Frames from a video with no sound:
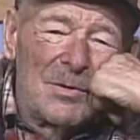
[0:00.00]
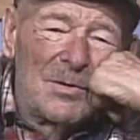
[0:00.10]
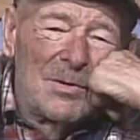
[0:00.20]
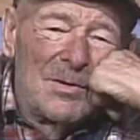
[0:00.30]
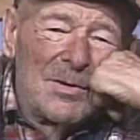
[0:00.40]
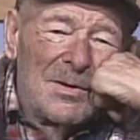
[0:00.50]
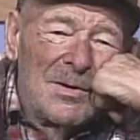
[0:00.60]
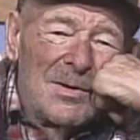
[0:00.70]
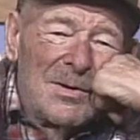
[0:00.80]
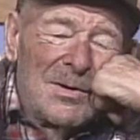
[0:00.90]
and
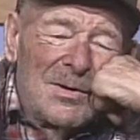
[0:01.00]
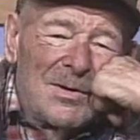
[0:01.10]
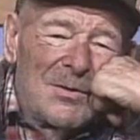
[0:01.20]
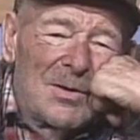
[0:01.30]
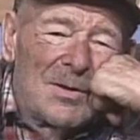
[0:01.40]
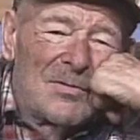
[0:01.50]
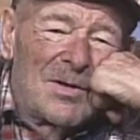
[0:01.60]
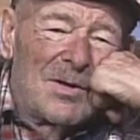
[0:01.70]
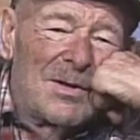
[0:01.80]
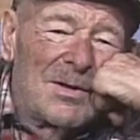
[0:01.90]
the oiler
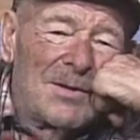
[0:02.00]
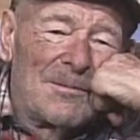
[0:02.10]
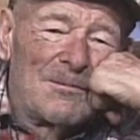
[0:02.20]
said,